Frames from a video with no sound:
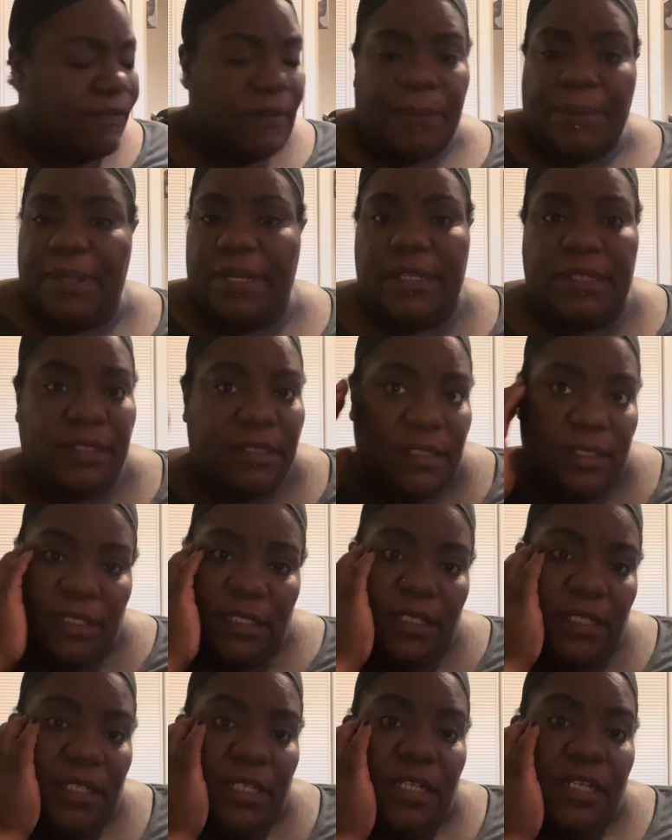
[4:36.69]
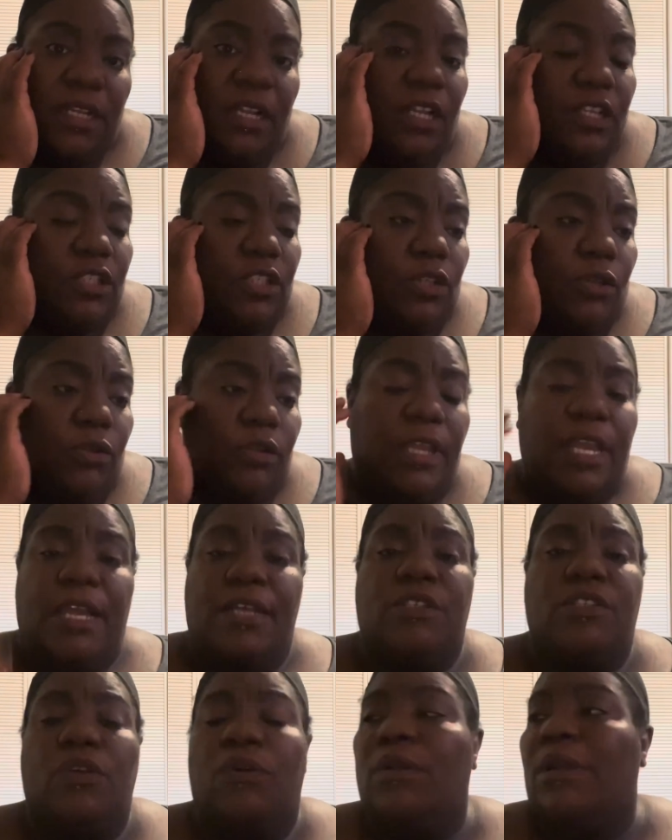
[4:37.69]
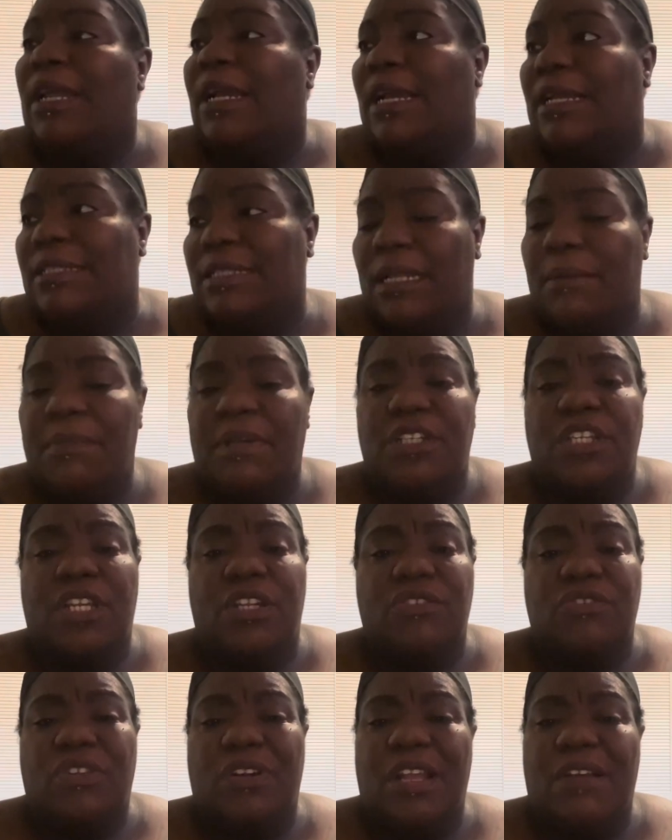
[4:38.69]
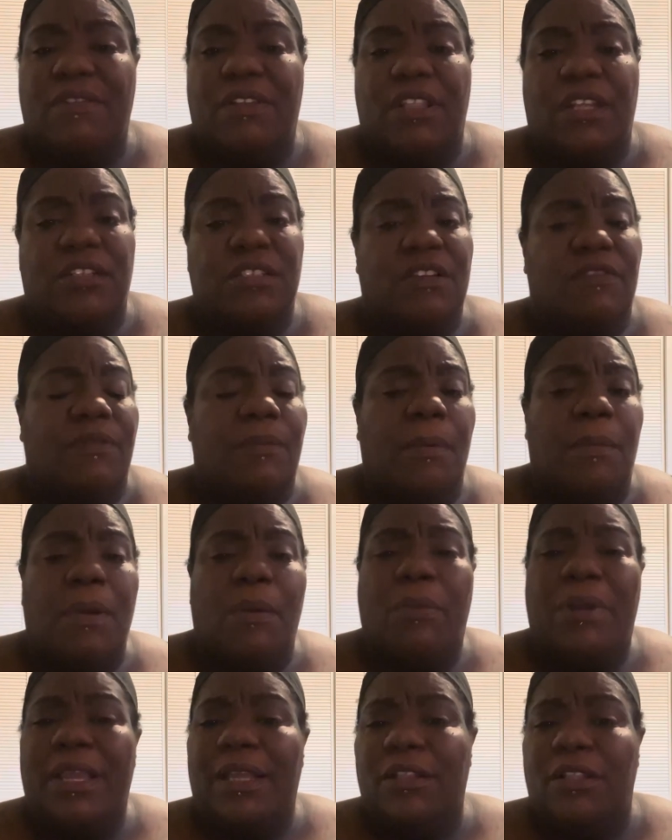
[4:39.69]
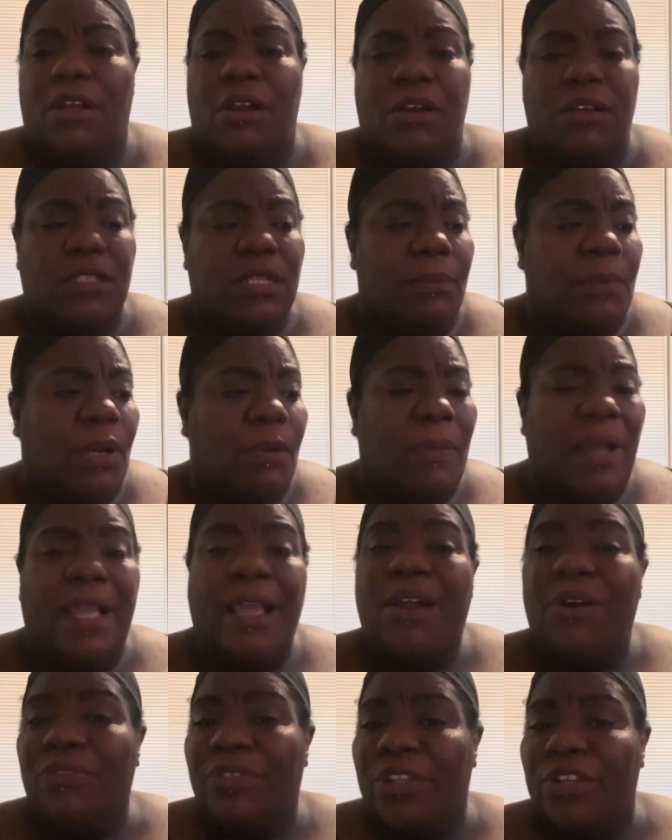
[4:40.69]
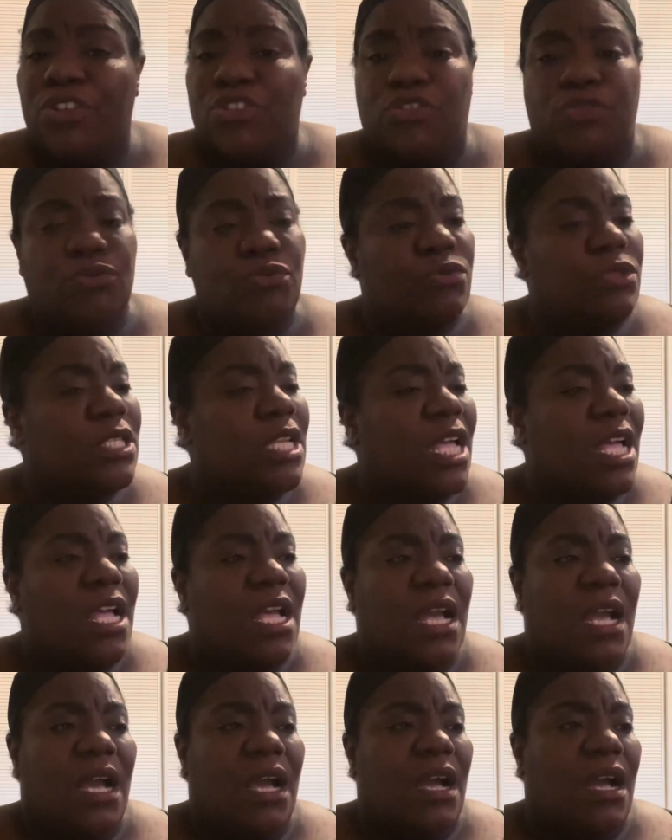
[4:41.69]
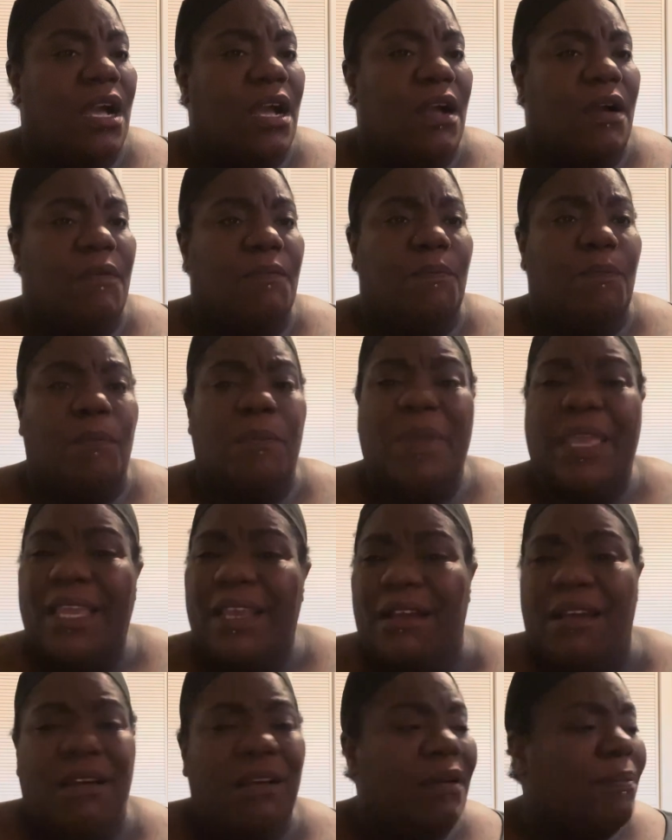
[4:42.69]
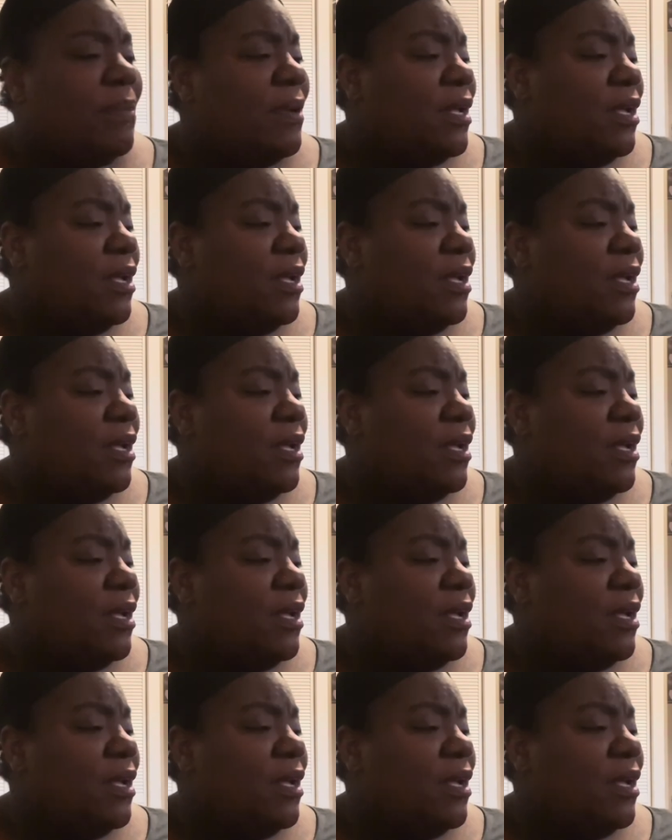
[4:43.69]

I've been so yeah, so like I said, my channel's gonna have a lot of stuff about my weight loss, about my health issues, um, makeup,